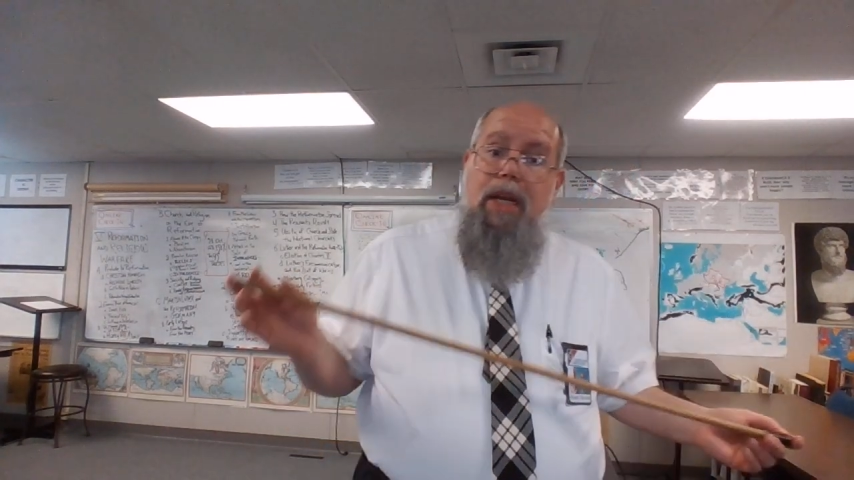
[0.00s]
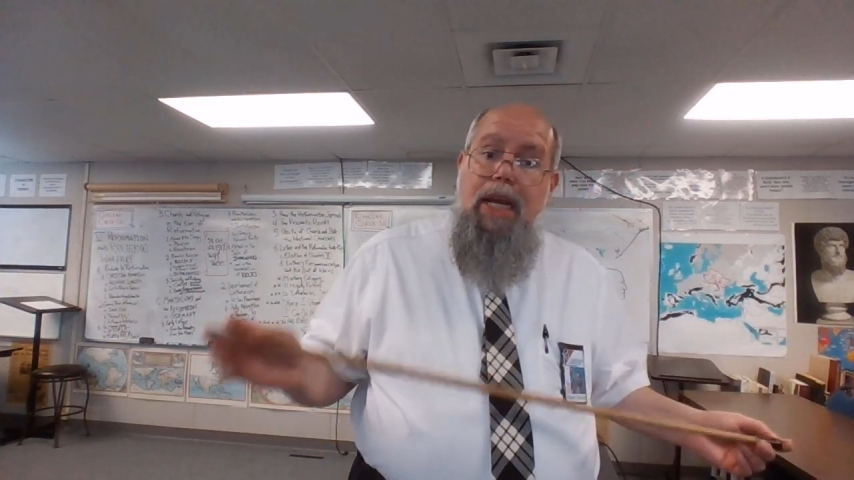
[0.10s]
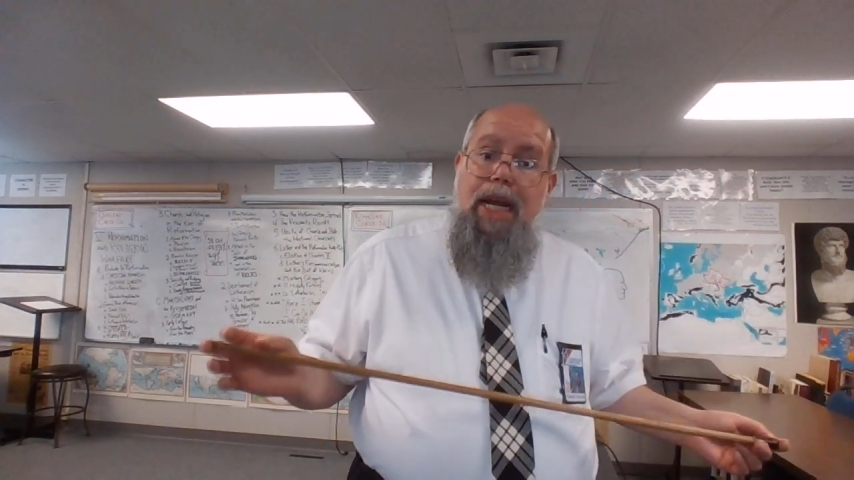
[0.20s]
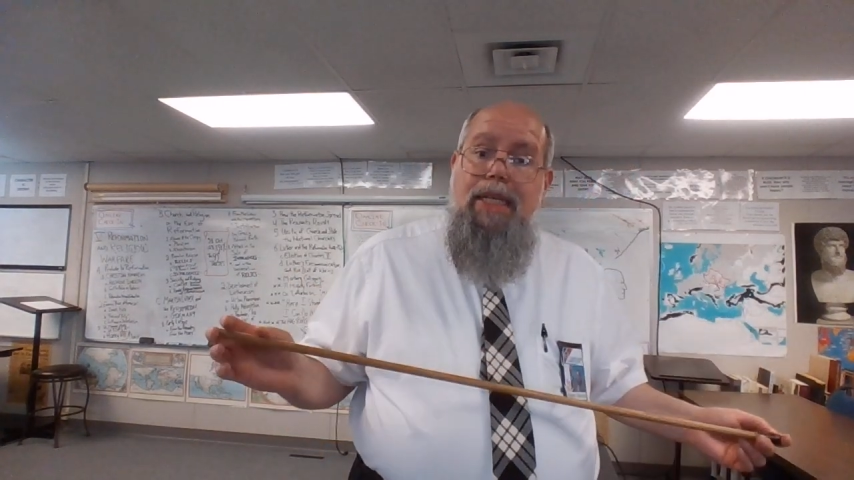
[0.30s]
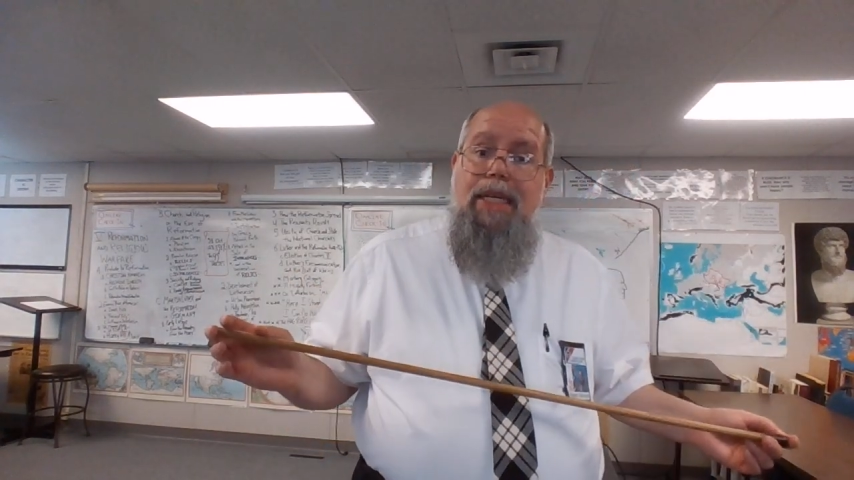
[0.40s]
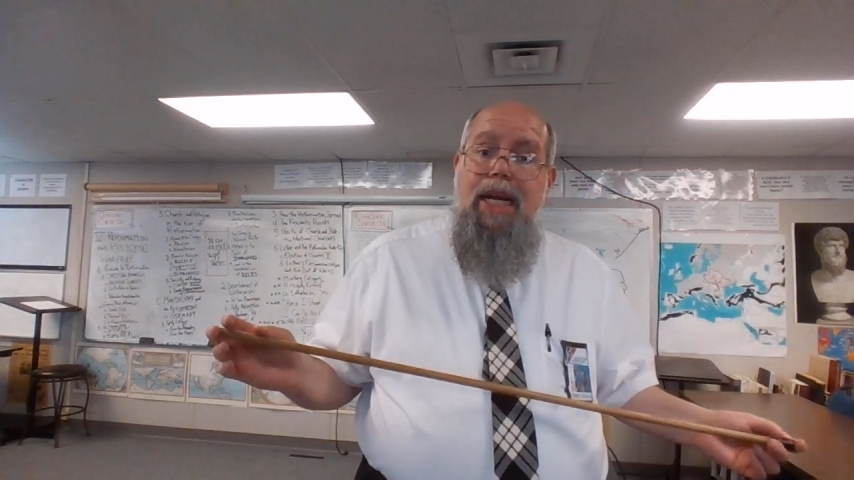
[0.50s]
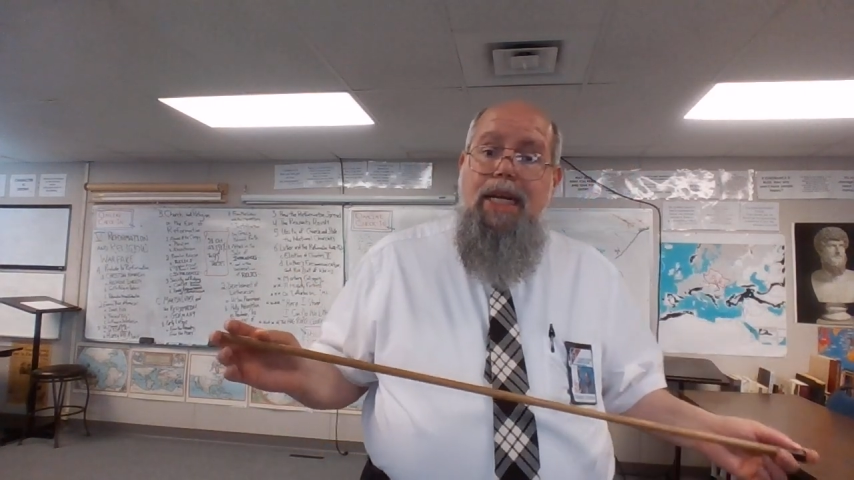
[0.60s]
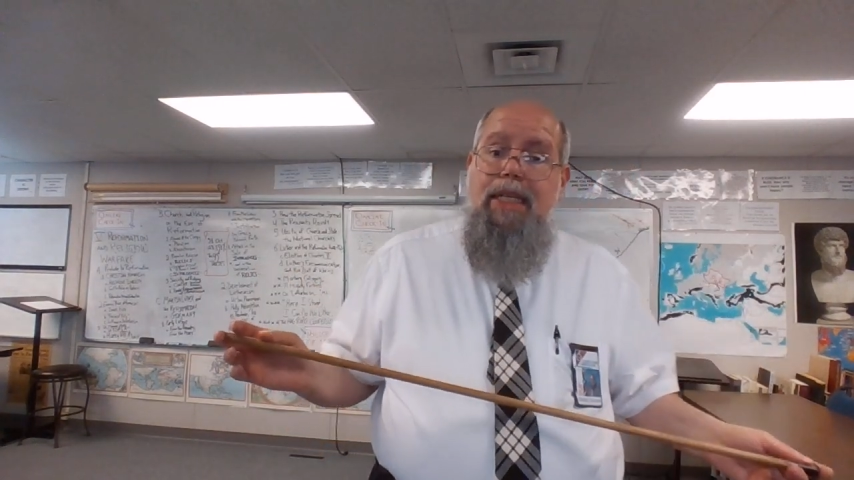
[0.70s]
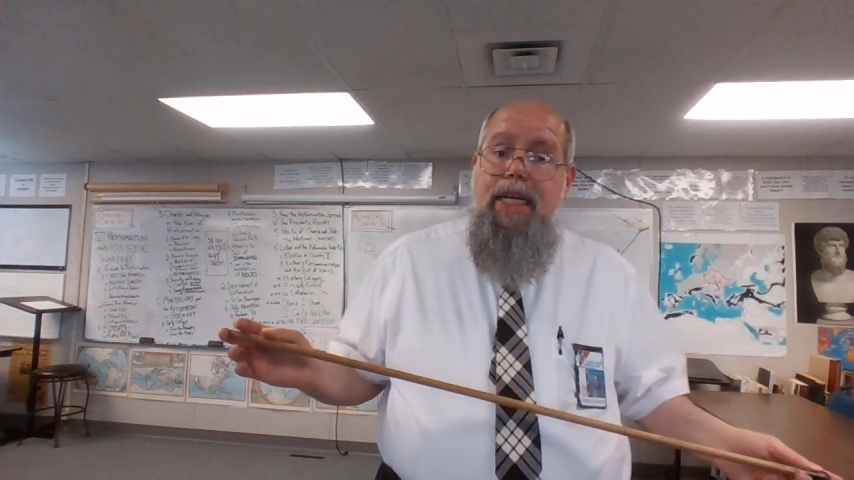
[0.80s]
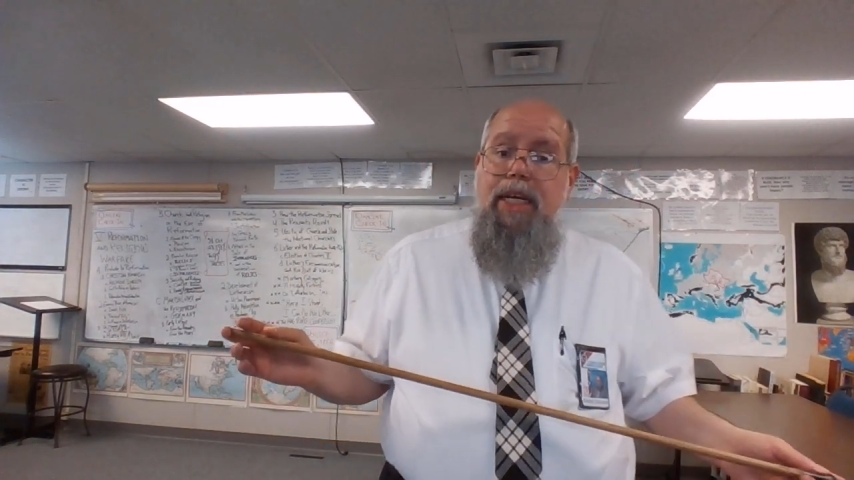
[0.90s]
the last
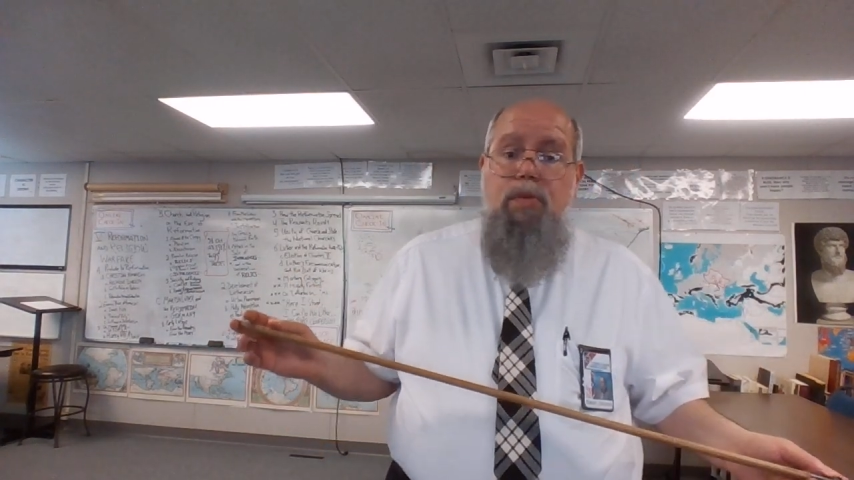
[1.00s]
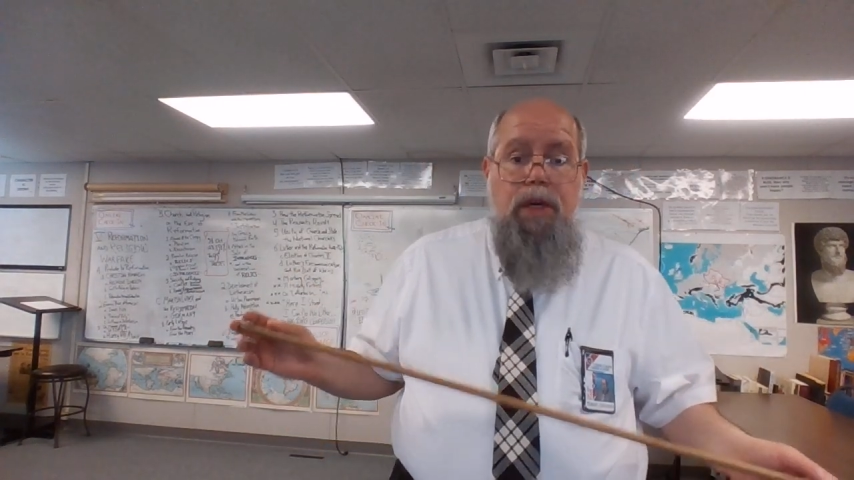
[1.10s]
ice age,